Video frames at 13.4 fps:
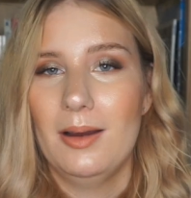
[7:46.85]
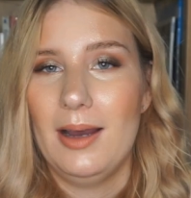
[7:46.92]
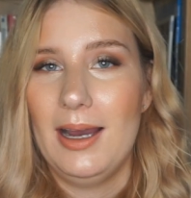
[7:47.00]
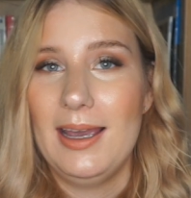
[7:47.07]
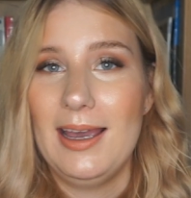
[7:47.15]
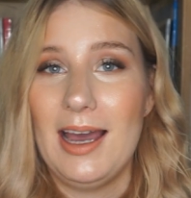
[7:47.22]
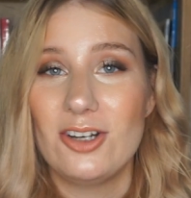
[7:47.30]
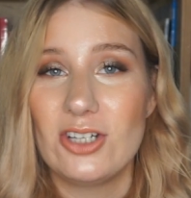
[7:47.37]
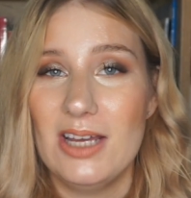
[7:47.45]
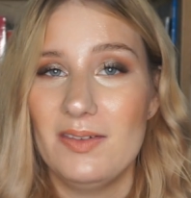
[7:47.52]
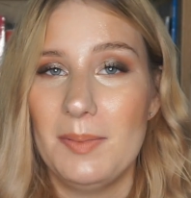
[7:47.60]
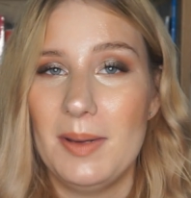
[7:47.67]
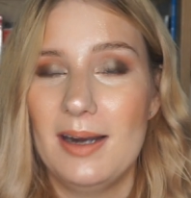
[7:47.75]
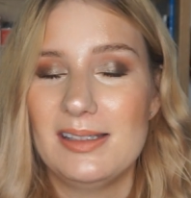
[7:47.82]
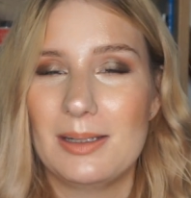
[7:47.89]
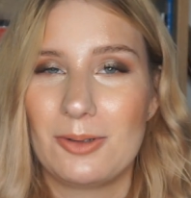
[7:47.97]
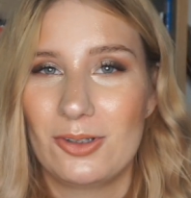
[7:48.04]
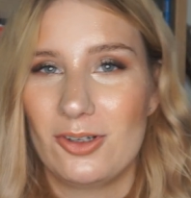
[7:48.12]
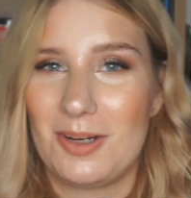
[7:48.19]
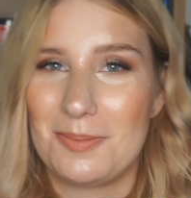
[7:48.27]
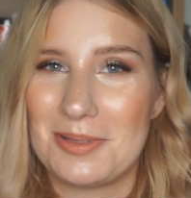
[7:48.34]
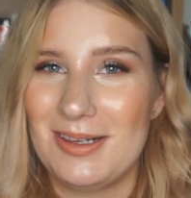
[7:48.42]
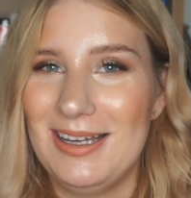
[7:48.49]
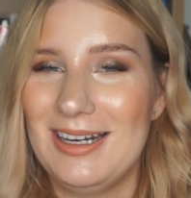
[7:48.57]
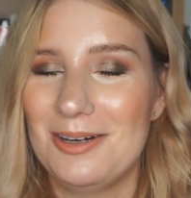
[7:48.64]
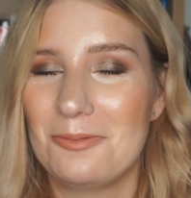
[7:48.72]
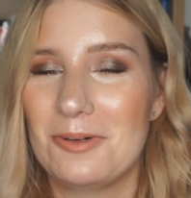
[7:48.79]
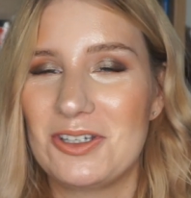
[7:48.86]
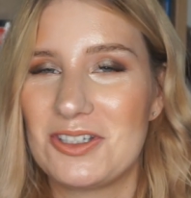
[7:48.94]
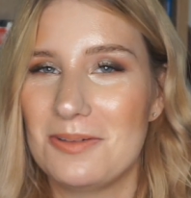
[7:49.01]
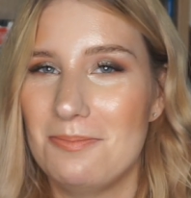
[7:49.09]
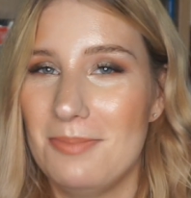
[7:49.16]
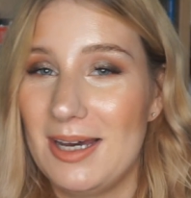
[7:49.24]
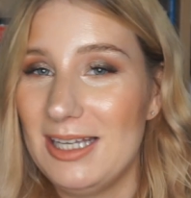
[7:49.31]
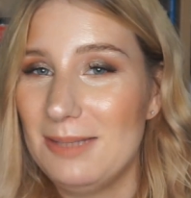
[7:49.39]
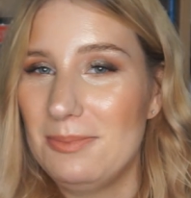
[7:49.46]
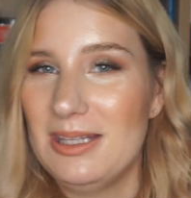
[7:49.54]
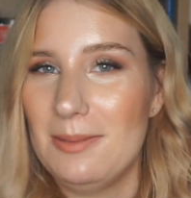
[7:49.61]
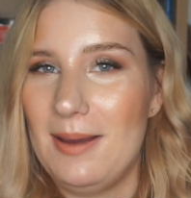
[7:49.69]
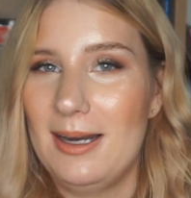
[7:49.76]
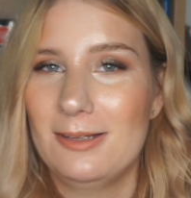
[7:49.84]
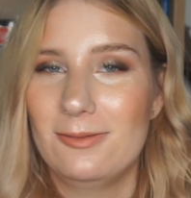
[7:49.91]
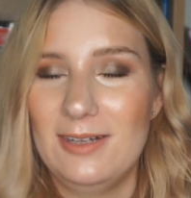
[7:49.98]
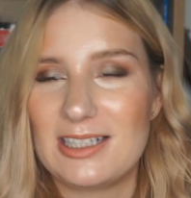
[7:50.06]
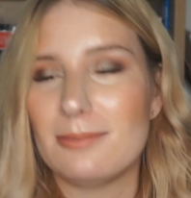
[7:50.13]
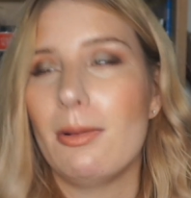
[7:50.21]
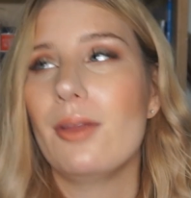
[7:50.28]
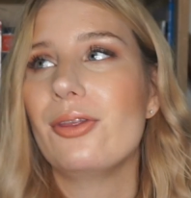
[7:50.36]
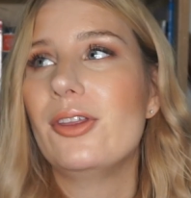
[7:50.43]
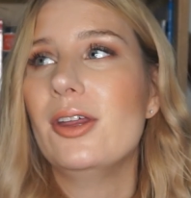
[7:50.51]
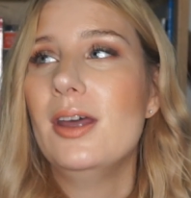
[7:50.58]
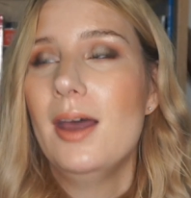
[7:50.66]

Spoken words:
I actually have a palette that I'm going to talk about later, which might be the palette for next month.